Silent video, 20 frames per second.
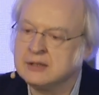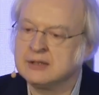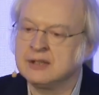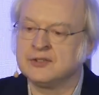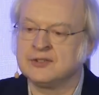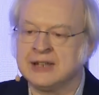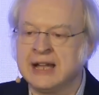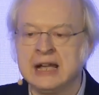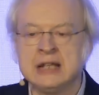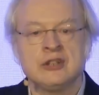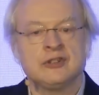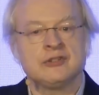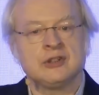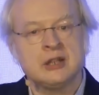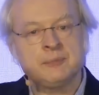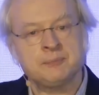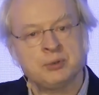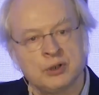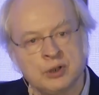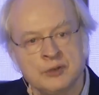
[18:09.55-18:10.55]
Design is
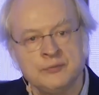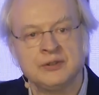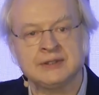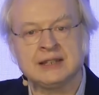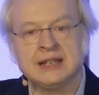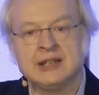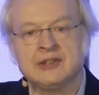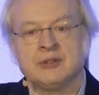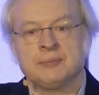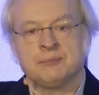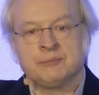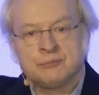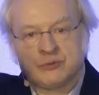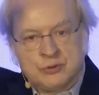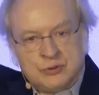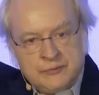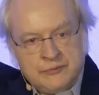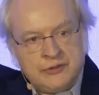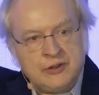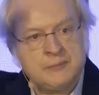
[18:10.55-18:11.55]
not perfect. There's
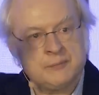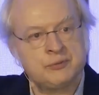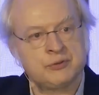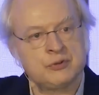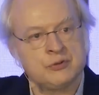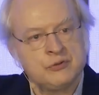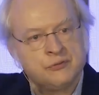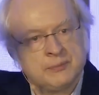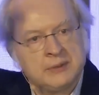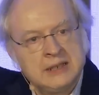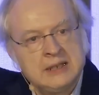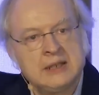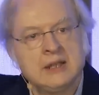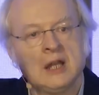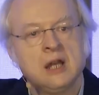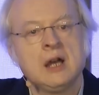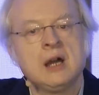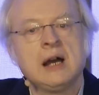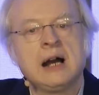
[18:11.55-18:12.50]
room for improvement.